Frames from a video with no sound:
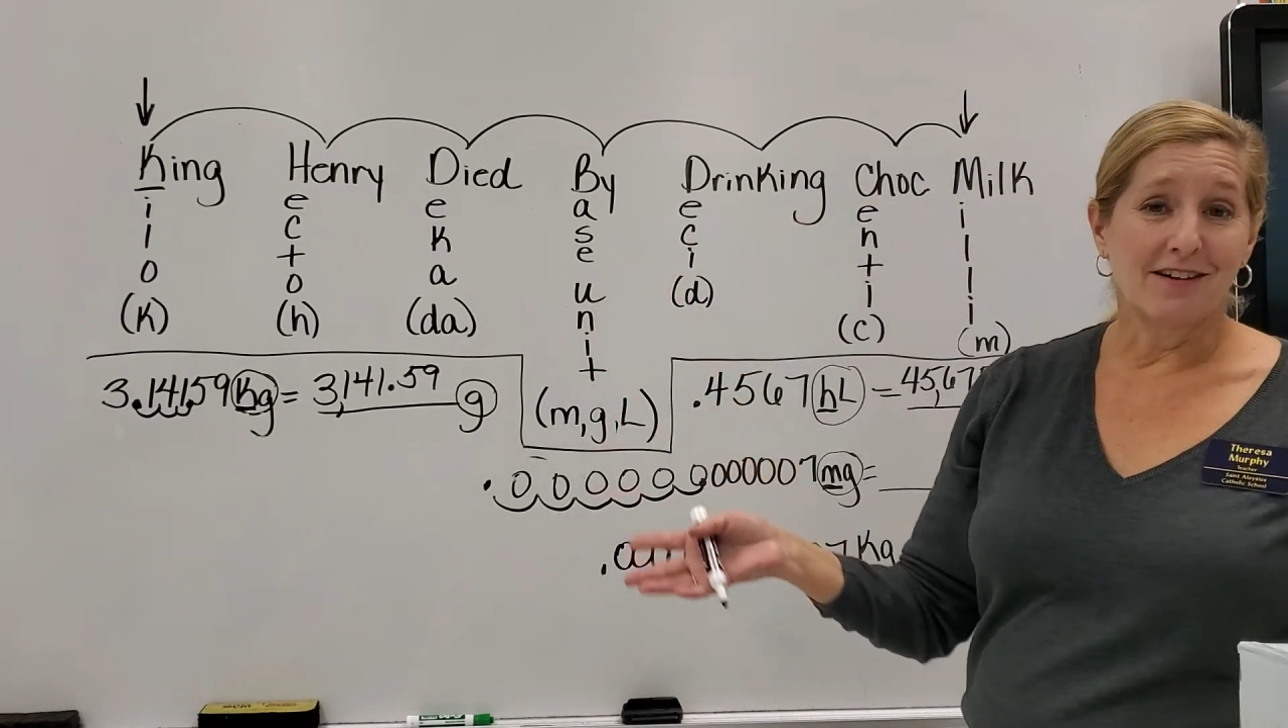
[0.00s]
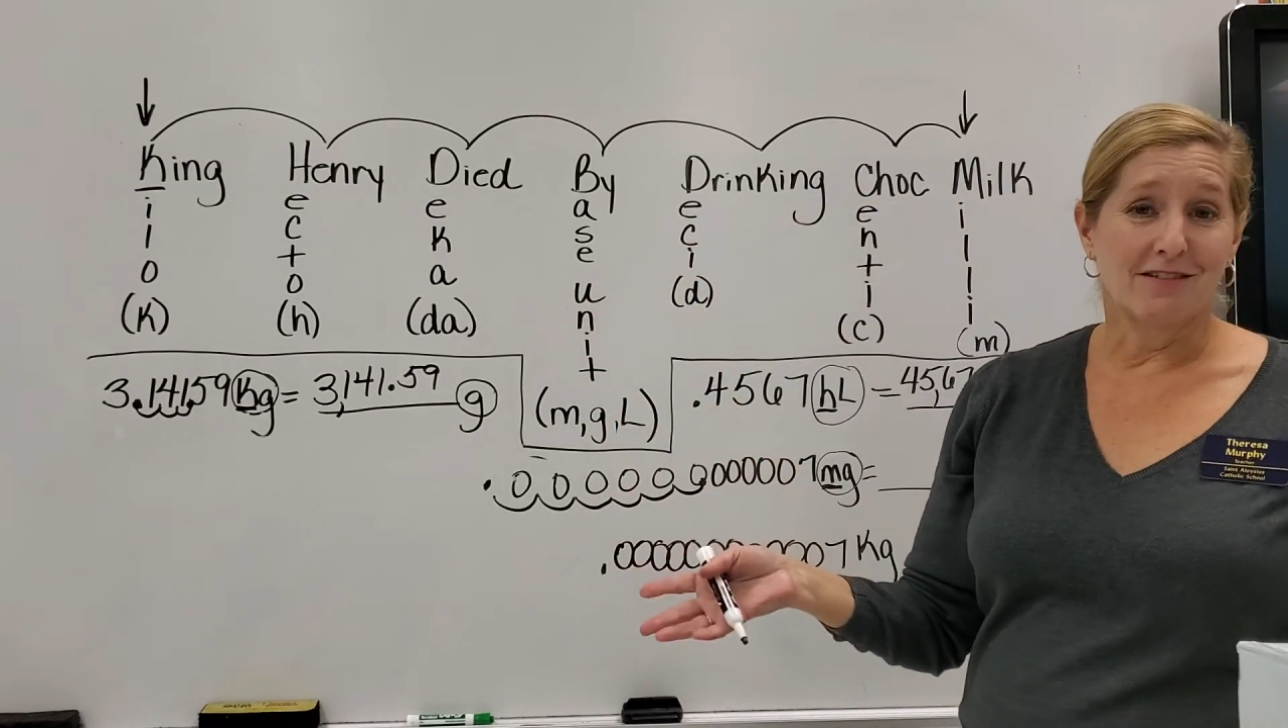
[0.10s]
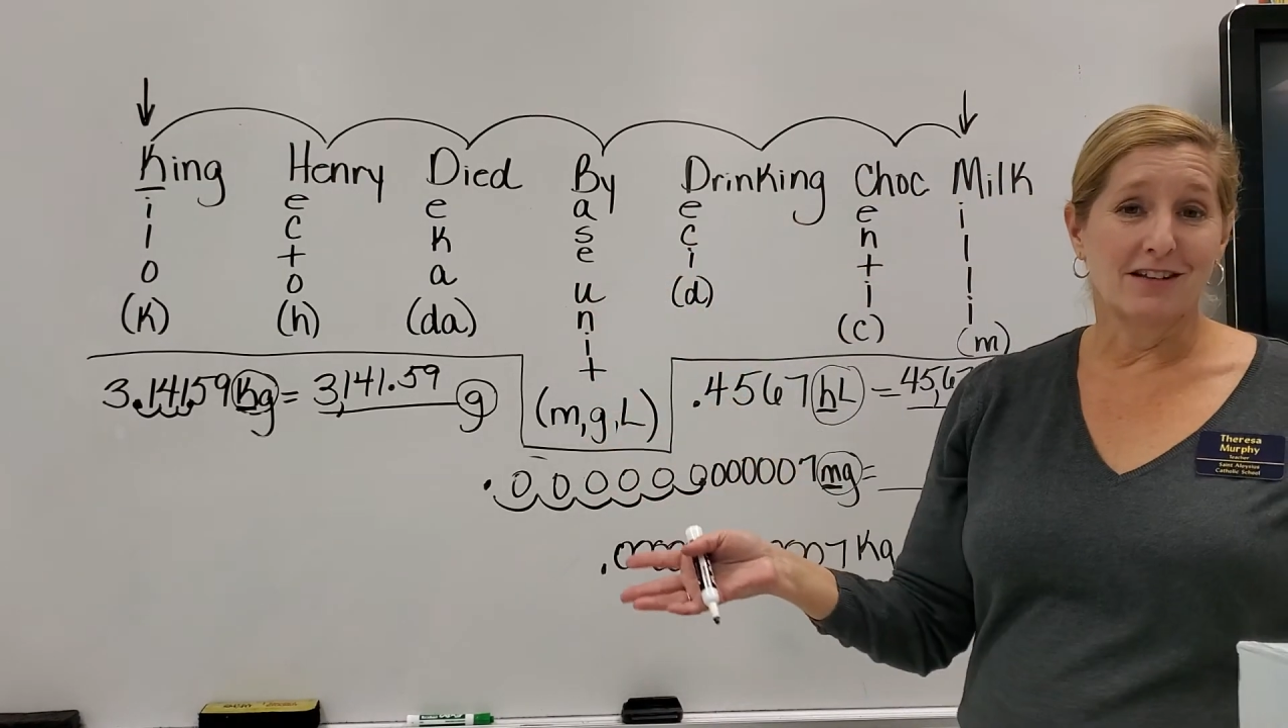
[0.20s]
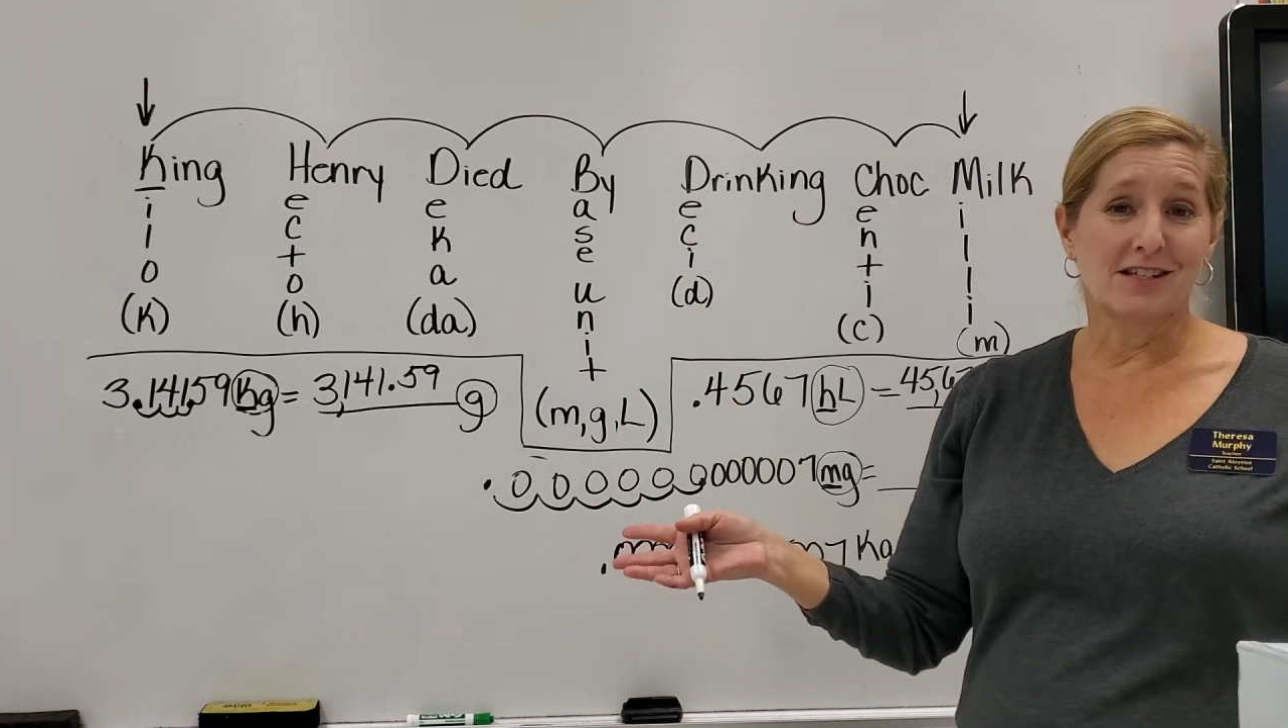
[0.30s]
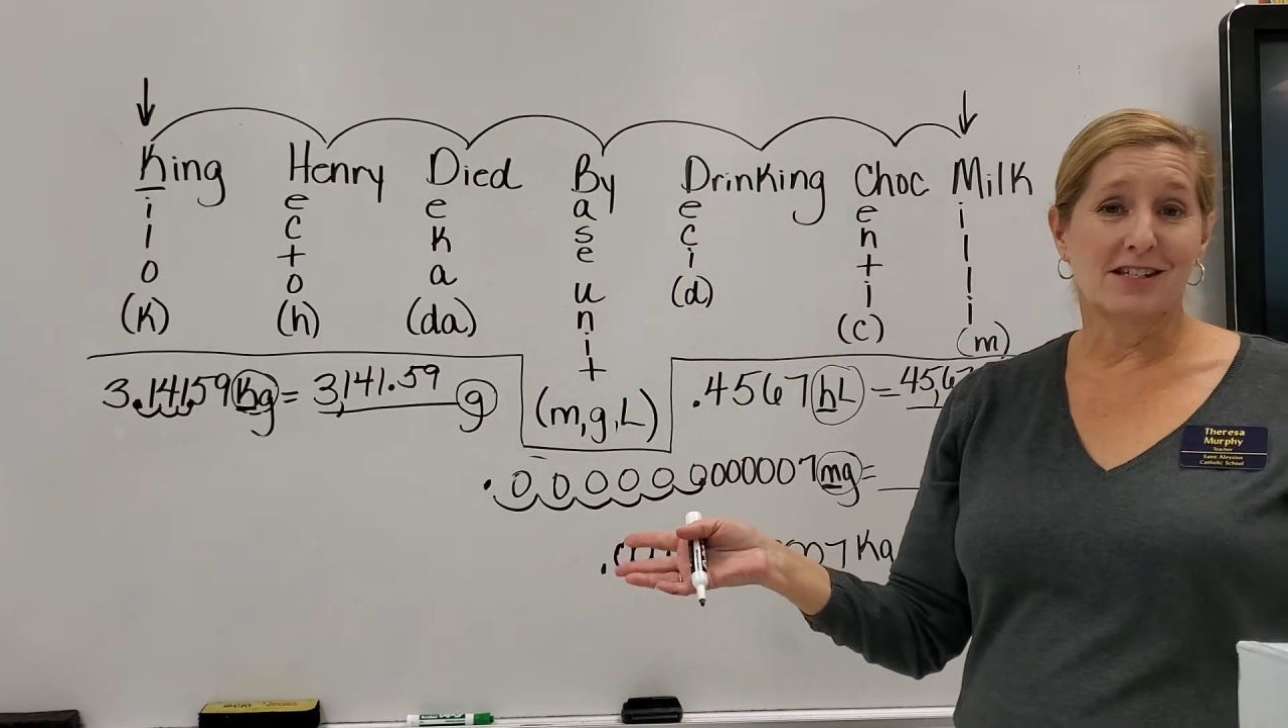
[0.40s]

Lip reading: on this